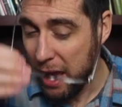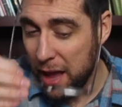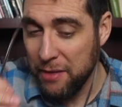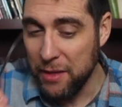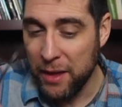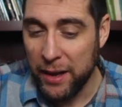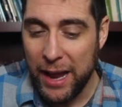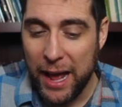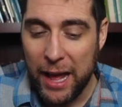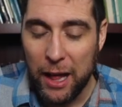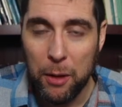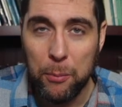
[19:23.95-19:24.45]

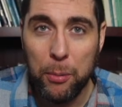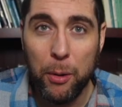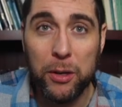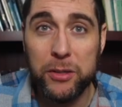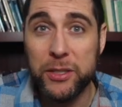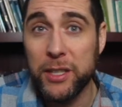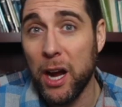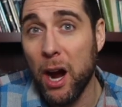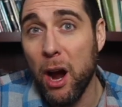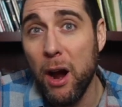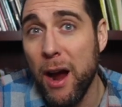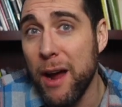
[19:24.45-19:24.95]
And then Alan
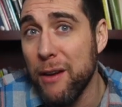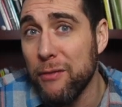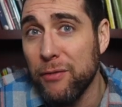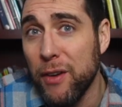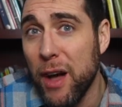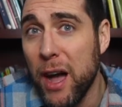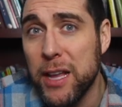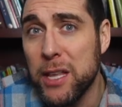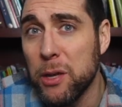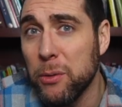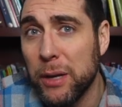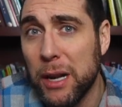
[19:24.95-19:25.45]
Parr's like, all right,
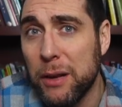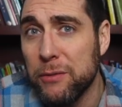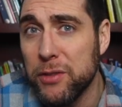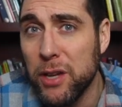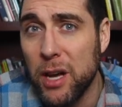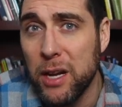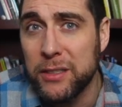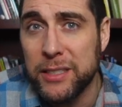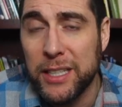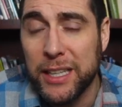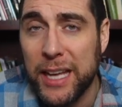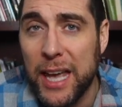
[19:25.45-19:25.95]
fine, you want to have
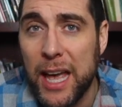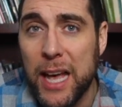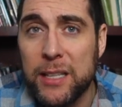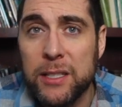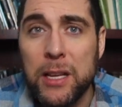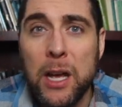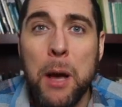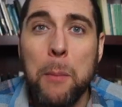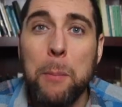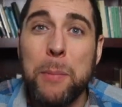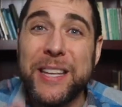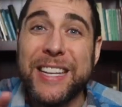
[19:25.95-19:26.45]
tongues of
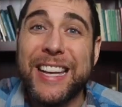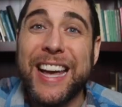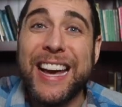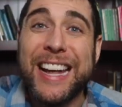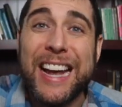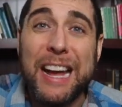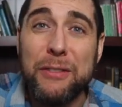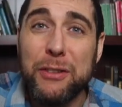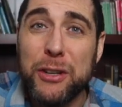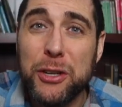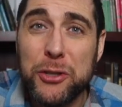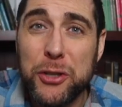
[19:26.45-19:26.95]
gas, but you
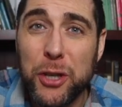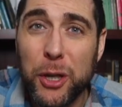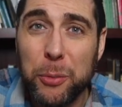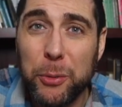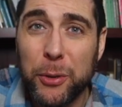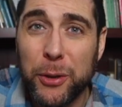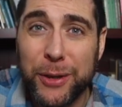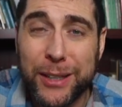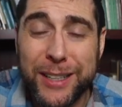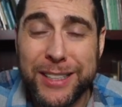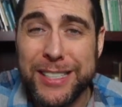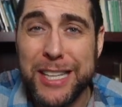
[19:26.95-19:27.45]
got to have an
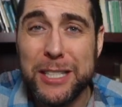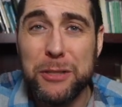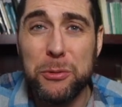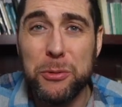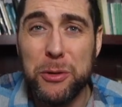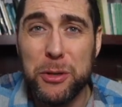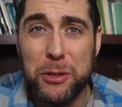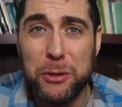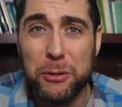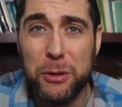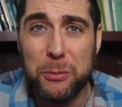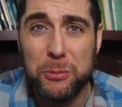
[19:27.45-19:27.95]
interpreter because that's
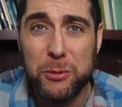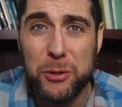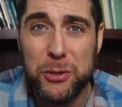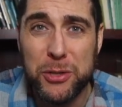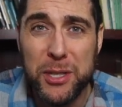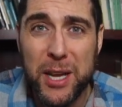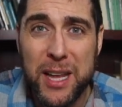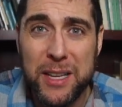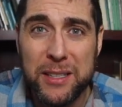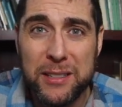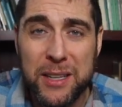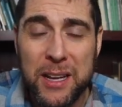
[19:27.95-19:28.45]
what the scripture
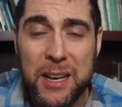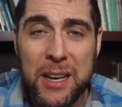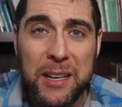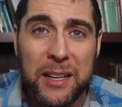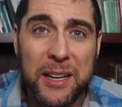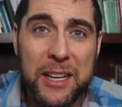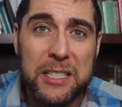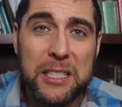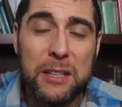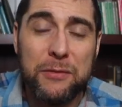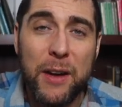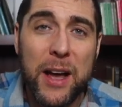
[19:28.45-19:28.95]
says.
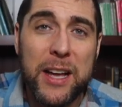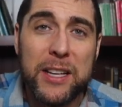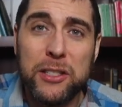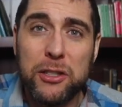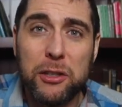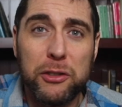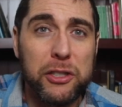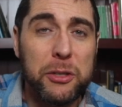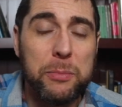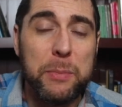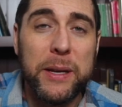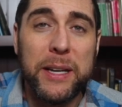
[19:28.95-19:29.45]
Because if I
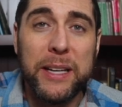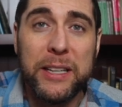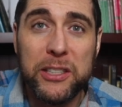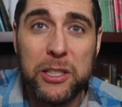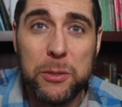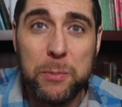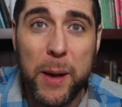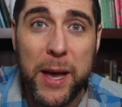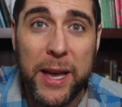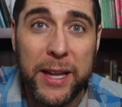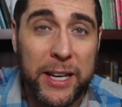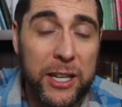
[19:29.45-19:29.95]
start speaking
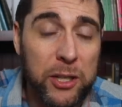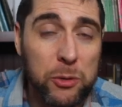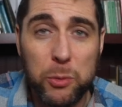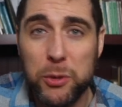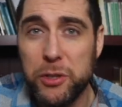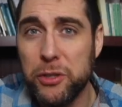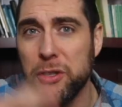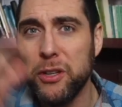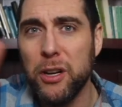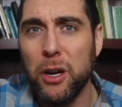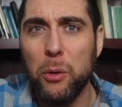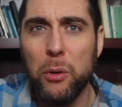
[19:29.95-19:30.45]
Spanish,
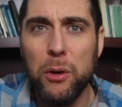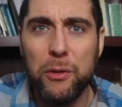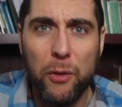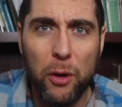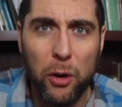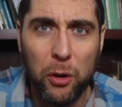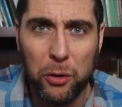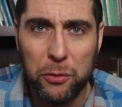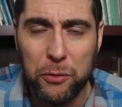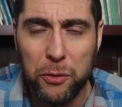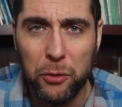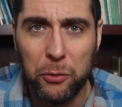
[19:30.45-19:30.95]
which, you know, we've
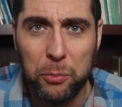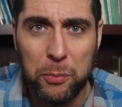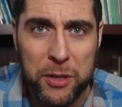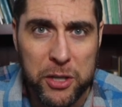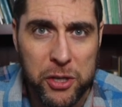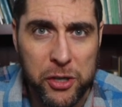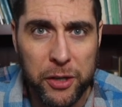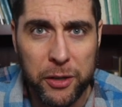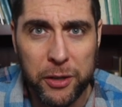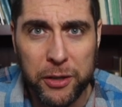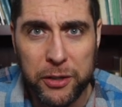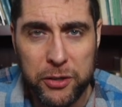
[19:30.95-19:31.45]
all heard those
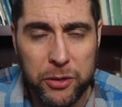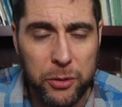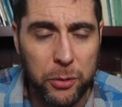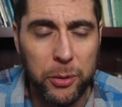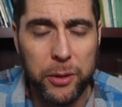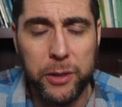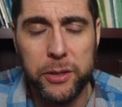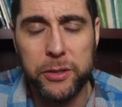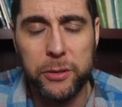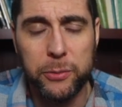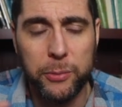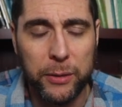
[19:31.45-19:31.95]
missionary
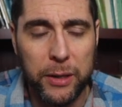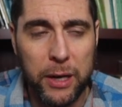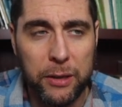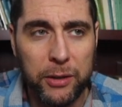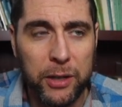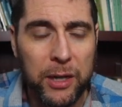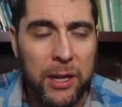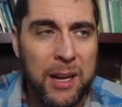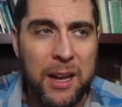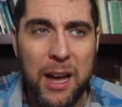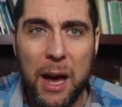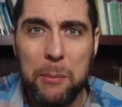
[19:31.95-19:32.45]
stories and
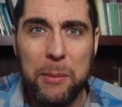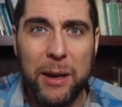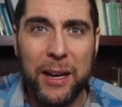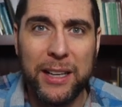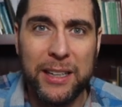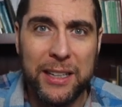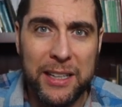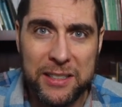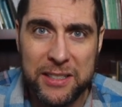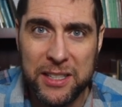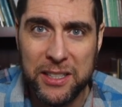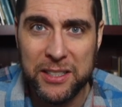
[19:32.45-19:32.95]
whatever, I'm not
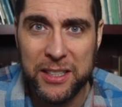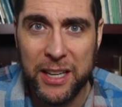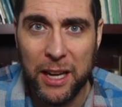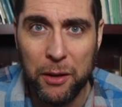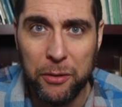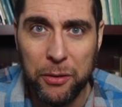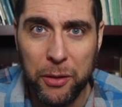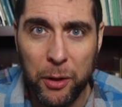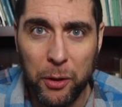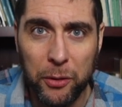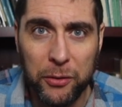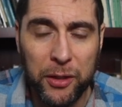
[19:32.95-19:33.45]
going to
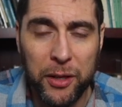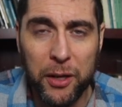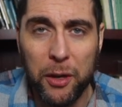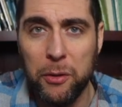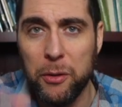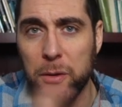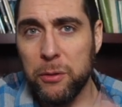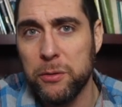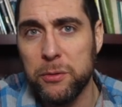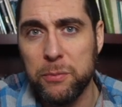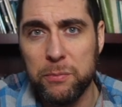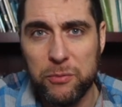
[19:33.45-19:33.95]
discount those. I
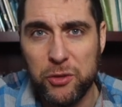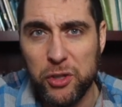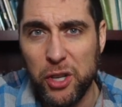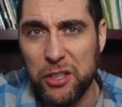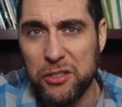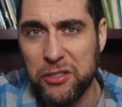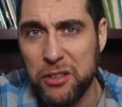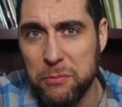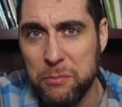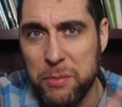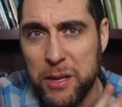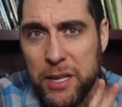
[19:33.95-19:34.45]
know there's
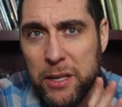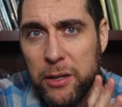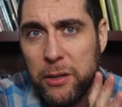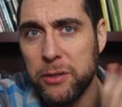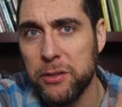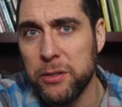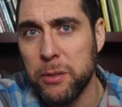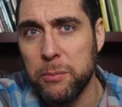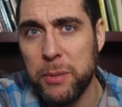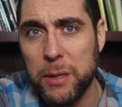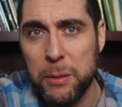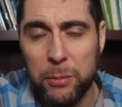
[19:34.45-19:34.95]
Justin
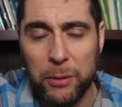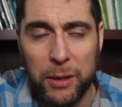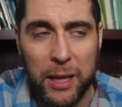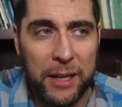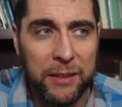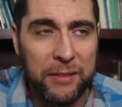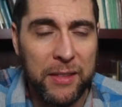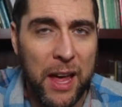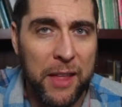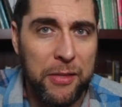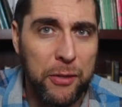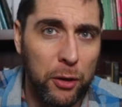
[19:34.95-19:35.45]
Peters and people
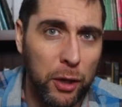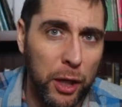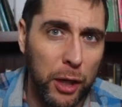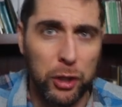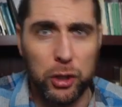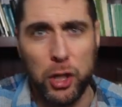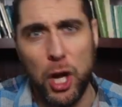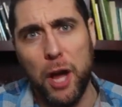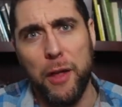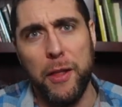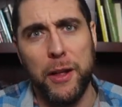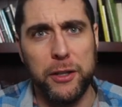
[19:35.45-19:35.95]
like that. They're
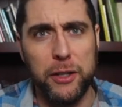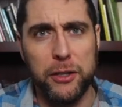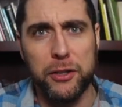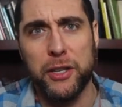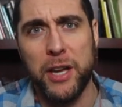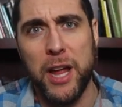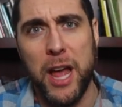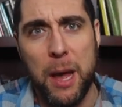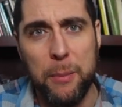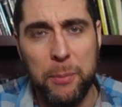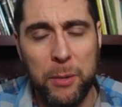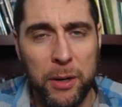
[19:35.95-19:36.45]
like, no, nah, that
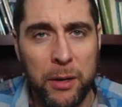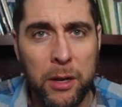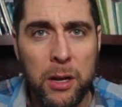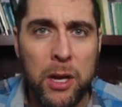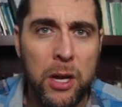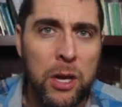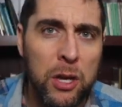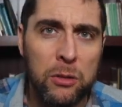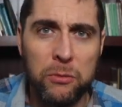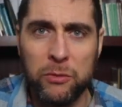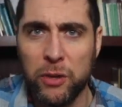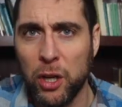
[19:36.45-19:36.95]
doesn't happen.
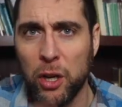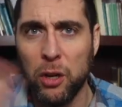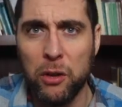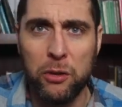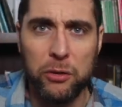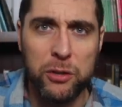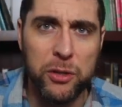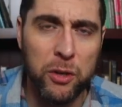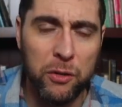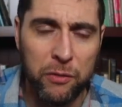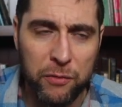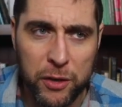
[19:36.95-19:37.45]
You know,
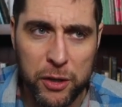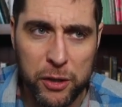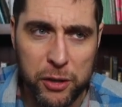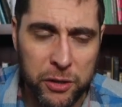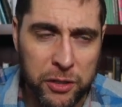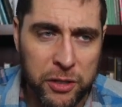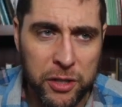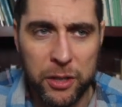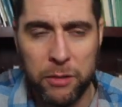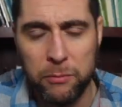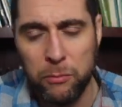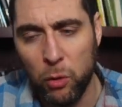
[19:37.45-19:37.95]
there's no
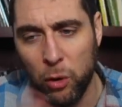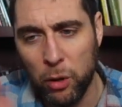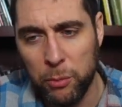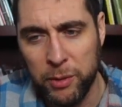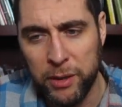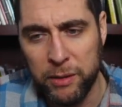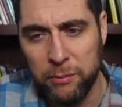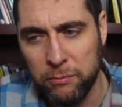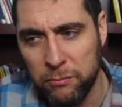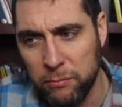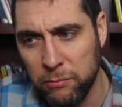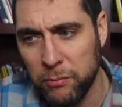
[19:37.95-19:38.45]
visions in
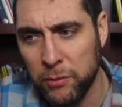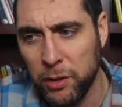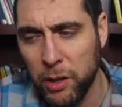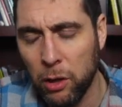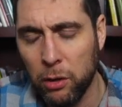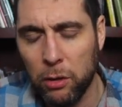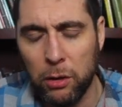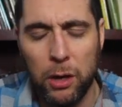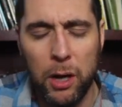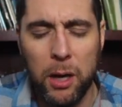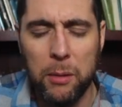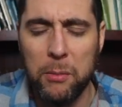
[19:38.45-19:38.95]
Mormon
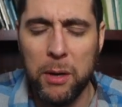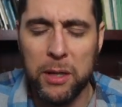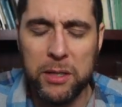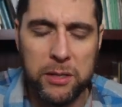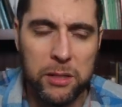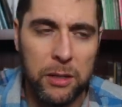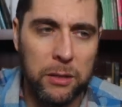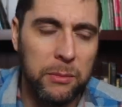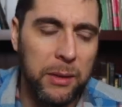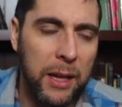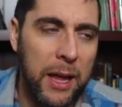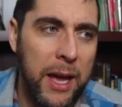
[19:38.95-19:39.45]
or uh,
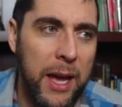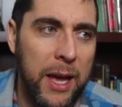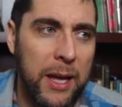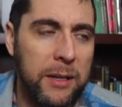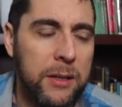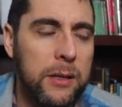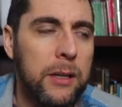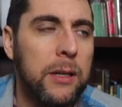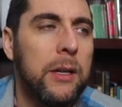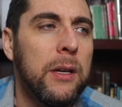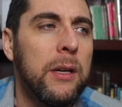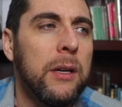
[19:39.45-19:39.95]
Muslim
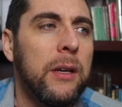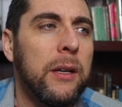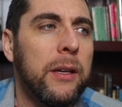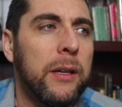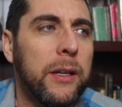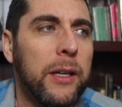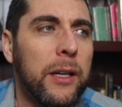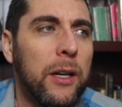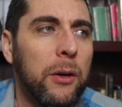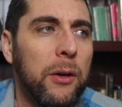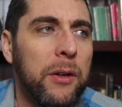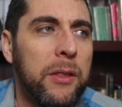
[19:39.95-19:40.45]
land,
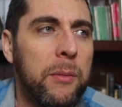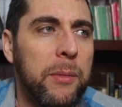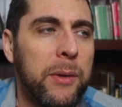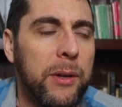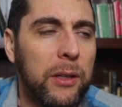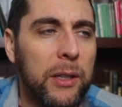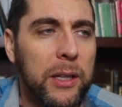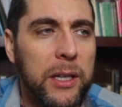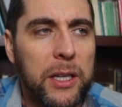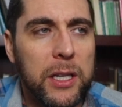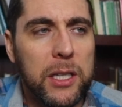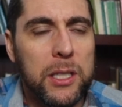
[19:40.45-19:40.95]
you know, in the
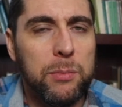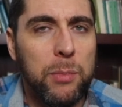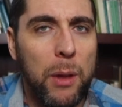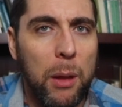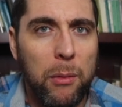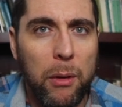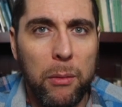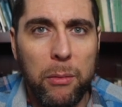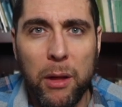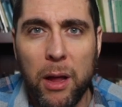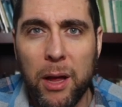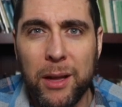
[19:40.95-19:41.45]
Middle East,
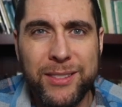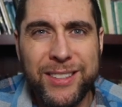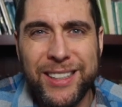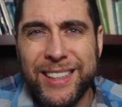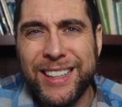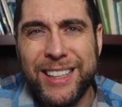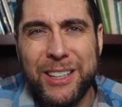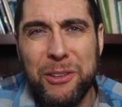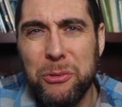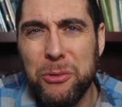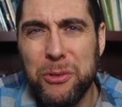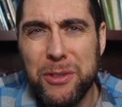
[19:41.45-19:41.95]
blah, blah, blah. It's
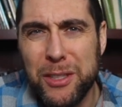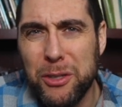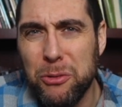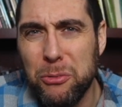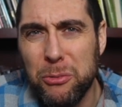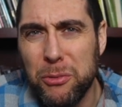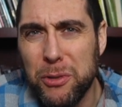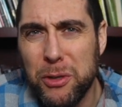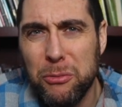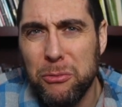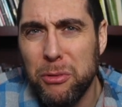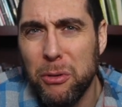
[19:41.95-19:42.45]
like, you,
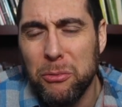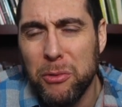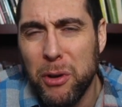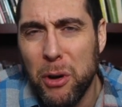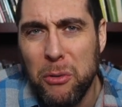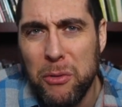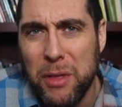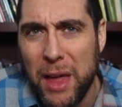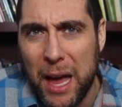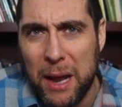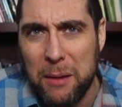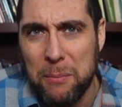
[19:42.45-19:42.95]
you, you don't
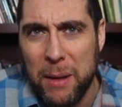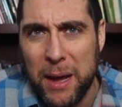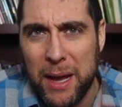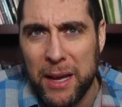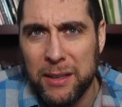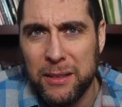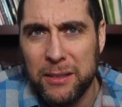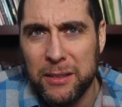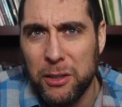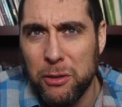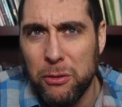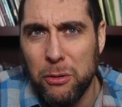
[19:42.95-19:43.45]
know that,
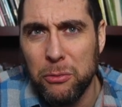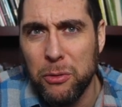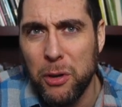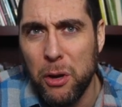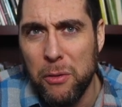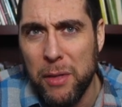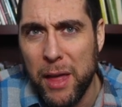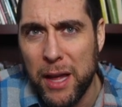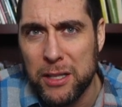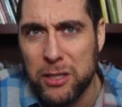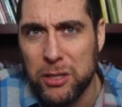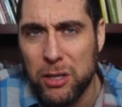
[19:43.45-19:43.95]
man. You don't
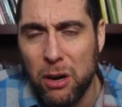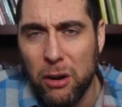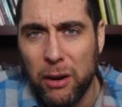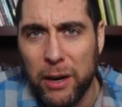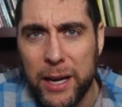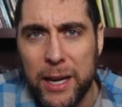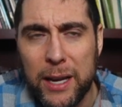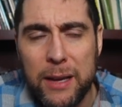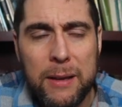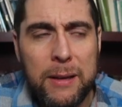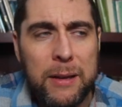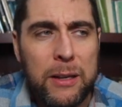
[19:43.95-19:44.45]
know that.
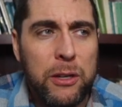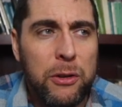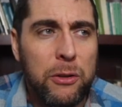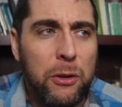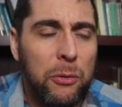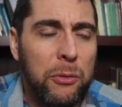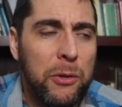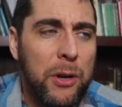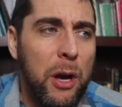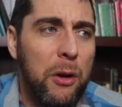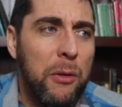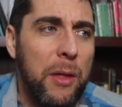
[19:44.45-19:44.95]
Sorry. You
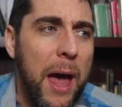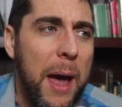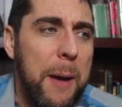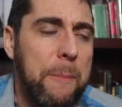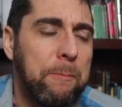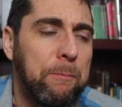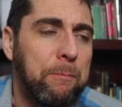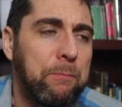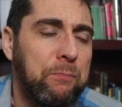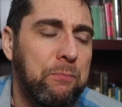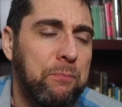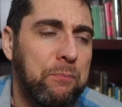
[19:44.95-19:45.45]
don't know
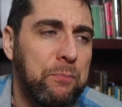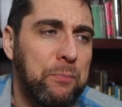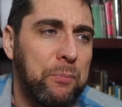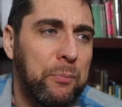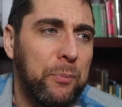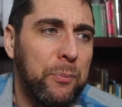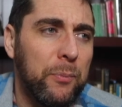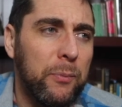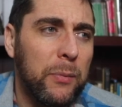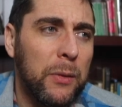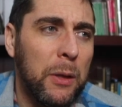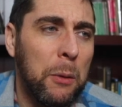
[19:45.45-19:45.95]
that.
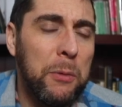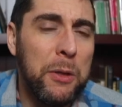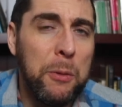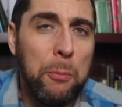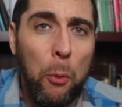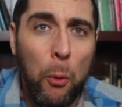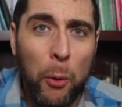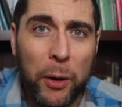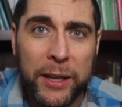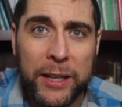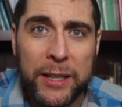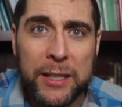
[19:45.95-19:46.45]
But
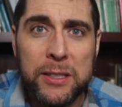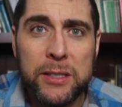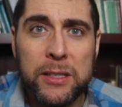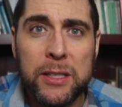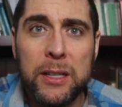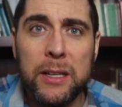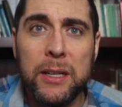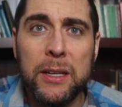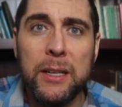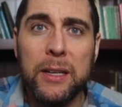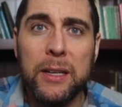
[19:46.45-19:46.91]
the point is,